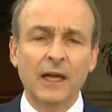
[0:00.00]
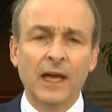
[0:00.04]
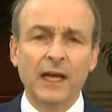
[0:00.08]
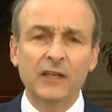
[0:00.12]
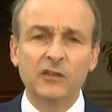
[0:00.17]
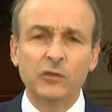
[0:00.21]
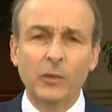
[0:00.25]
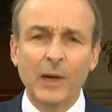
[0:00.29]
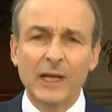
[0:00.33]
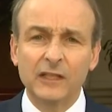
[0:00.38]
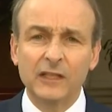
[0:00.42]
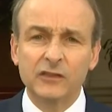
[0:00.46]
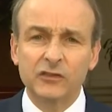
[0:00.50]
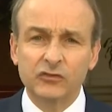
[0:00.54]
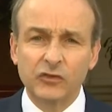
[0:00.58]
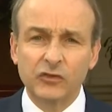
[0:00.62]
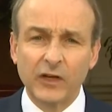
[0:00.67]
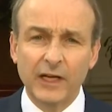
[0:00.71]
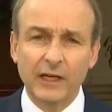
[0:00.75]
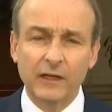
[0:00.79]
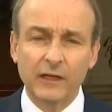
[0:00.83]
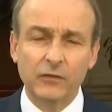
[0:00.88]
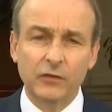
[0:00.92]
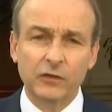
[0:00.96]
as well as
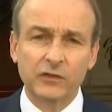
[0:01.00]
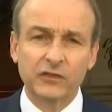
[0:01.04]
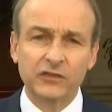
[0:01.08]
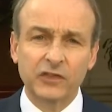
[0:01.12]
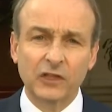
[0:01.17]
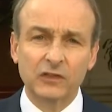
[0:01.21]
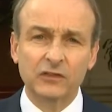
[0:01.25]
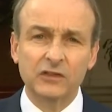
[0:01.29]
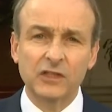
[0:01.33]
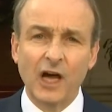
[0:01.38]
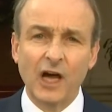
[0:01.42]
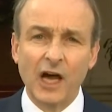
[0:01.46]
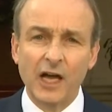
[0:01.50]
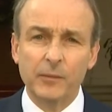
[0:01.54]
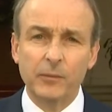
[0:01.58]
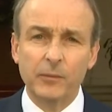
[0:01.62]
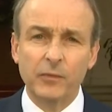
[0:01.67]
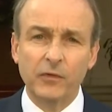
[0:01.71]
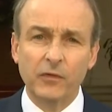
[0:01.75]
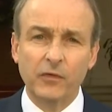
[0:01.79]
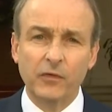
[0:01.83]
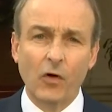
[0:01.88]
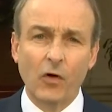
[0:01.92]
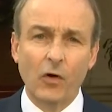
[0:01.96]
training for certain
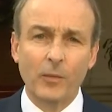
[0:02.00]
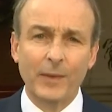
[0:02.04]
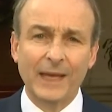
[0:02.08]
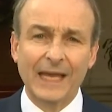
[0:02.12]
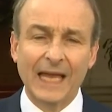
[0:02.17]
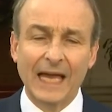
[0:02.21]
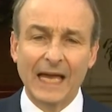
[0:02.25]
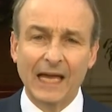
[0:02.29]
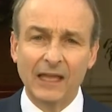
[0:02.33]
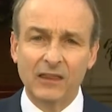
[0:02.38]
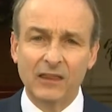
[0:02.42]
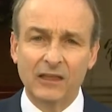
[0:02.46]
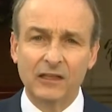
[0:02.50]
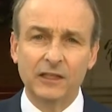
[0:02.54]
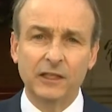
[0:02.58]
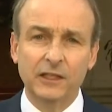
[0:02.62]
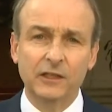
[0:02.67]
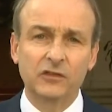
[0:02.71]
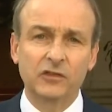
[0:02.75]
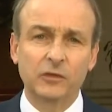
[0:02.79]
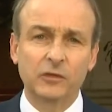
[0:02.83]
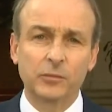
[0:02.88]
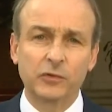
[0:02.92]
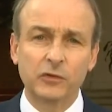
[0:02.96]
high-performing
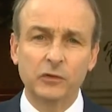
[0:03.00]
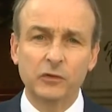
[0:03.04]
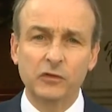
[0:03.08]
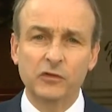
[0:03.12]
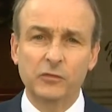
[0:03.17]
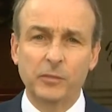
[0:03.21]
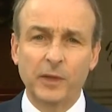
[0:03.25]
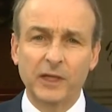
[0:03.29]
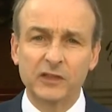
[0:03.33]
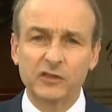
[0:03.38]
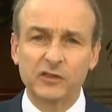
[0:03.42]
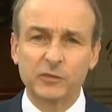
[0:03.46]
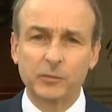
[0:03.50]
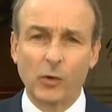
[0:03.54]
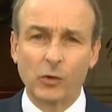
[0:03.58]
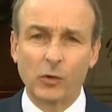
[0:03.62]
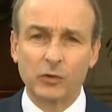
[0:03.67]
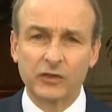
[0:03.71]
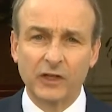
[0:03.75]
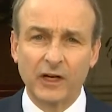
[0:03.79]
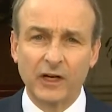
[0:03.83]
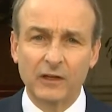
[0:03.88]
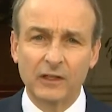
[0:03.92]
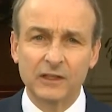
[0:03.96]
athletes approved by
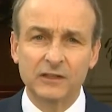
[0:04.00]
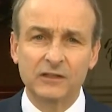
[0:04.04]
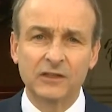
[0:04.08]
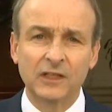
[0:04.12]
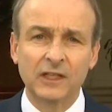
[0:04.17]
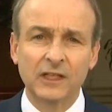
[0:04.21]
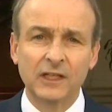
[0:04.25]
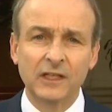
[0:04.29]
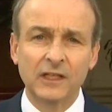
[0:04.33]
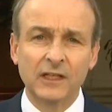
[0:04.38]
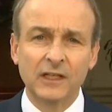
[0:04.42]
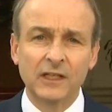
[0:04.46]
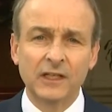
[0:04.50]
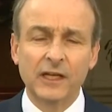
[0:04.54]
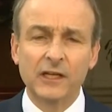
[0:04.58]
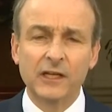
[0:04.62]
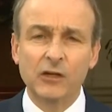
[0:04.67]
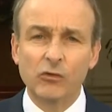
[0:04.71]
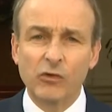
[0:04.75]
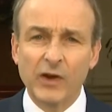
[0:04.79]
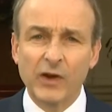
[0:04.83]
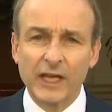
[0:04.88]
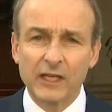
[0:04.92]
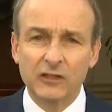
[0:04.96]
Sport Ireland in
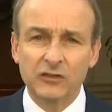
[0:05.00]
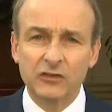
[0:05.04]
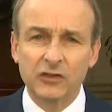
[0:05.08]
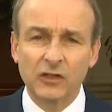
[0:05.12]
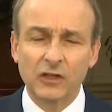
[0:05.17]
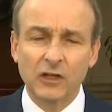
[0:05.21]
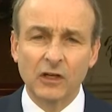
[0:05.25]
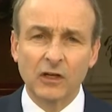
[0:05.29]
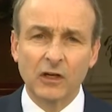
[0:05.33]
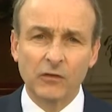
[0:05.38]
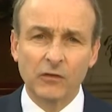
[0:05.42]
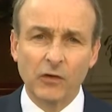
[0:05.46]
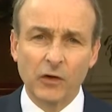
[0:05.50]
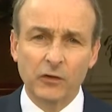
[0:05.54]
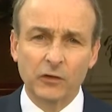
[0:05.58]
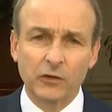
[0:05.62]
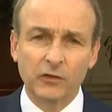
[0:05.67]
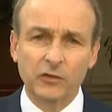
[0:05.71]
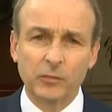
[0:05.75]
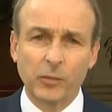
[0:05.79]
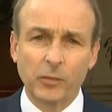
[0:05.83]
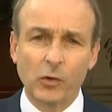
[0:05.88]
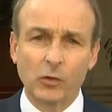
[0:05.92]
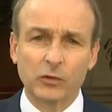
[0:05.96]
a range of other
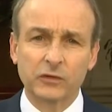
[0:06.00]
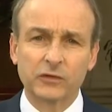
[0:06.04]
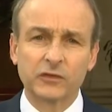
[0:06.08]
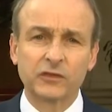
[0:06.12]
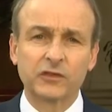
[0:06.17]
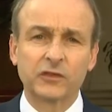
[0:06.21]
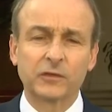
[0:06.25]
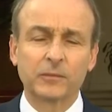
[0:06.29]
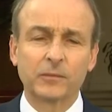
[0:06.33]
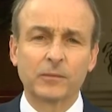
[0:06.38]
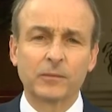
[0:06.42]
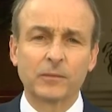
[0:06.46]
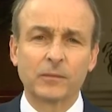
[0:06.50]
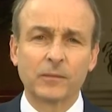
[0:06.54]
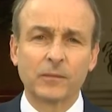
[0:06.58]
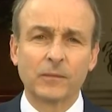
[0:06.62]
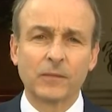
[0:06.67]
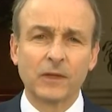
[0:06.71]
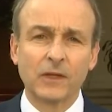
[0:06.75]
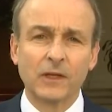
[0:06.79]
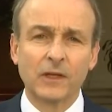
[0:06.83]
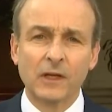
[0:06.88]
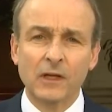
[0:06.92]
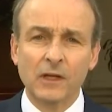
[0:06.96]
sports.
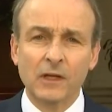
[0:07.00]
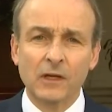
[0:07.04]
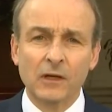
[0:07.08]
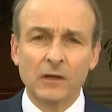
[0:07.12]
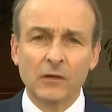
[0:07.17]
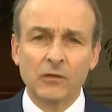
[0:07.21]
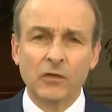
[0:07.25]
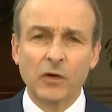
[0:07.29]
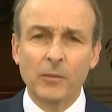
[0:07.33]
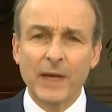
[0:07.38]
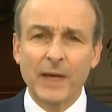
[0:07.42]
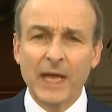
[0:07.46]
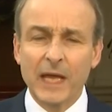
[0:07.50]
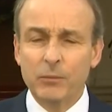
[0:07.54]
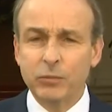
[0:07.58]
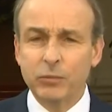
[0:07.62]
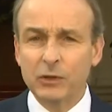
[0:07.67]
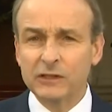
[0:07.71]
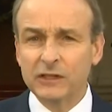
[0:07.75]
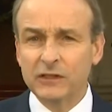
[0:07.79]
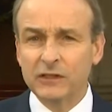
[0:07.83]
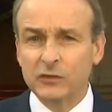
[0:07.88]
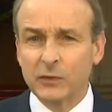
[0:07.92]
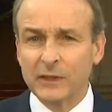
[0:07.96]
From
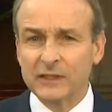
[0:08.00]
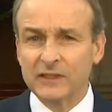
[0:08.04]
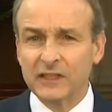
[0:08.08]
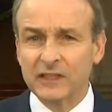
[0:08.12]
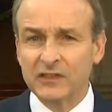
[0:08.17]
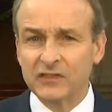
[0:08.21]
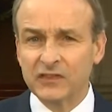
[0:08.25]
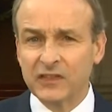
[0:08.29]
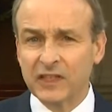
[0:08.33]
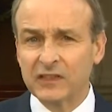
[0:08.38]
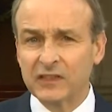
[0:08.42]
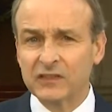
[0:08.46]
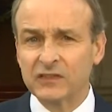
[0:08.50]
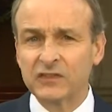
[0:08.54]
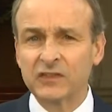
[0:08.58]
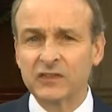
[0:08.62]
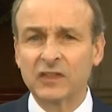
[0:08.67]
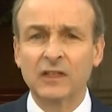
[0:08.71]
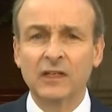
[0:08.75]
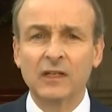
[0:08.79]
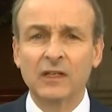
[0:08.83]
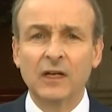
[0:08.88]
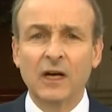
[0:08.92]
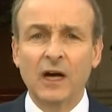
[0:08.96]
April the 26th,
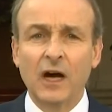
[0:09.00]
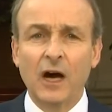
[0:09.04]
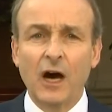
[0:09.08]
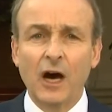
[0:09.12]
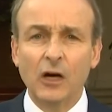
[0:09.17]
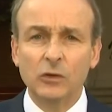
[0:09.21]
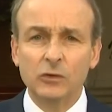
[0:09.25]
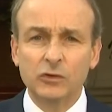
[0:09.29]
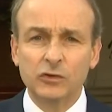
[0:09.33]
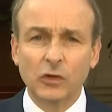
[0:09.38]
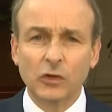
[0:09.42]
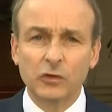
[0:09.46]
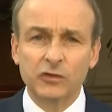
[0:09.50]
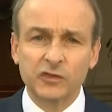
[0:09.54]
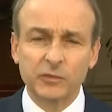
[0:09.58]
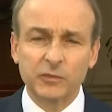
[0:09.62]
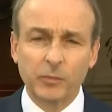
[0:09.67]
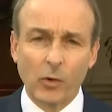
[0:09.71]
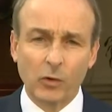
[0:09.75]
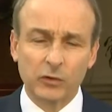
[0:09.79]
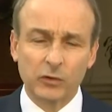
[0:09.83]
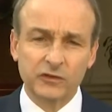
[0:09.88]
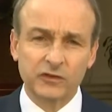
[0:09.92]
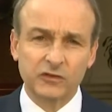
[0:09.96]
outdoor
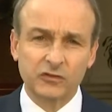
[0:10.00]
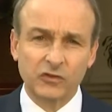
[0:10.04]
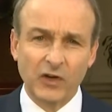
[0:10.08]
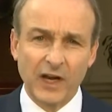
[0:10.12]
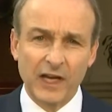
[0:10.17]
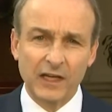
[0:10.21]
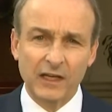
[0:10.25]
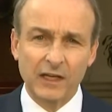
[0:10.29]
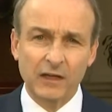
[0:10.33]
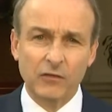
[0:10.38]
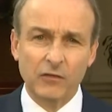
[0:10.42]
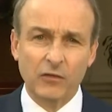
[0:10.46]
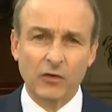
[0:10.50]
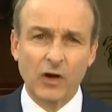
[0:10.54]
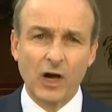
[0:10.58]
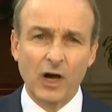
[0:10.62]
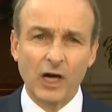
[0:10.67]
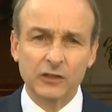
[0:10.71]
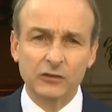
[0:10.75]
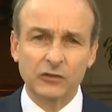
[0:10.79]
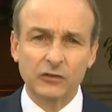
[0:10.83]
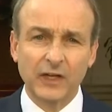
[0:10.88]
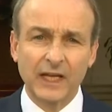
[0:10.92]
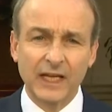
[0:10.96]
sports training for
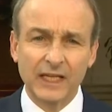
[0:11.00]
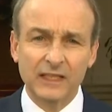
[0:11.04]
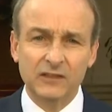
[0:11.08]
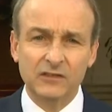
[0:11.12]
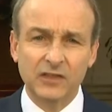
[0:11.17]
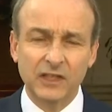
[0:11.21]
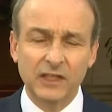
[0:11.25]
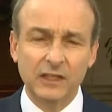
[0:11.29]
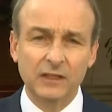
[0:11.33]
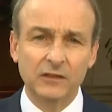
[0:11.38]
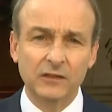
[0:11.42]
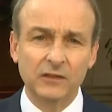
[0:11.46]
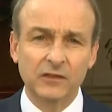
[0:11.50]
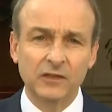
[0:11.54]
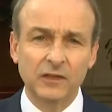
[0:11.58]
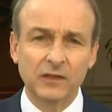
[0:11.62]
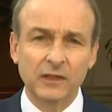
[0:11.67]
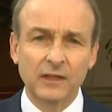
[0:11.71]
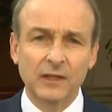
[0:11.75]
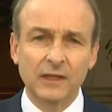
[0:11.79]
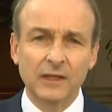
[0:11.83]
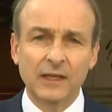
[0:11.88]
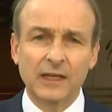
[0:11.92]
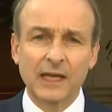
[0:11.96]

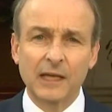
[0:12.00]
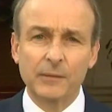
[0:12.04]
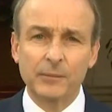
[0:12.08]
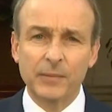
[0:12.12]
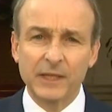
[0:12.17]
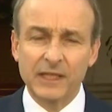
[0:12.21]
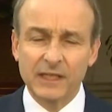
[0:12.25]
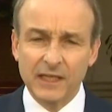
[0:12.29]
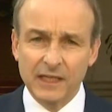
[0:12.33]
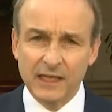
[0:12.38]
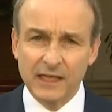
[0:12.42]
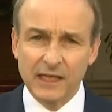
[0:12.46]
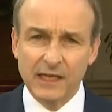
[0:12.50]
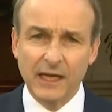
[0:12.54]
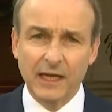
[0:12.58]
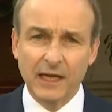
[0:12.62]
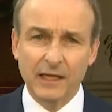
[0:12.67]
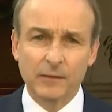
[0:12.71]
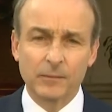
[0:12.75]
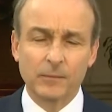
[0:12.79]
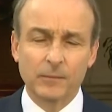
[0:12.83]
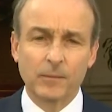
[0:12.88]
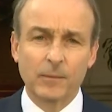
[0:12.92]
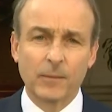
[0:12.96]
under-18s can begin
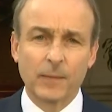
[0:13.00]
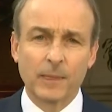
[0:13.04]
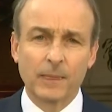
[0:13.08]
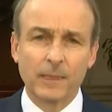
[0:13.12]
again.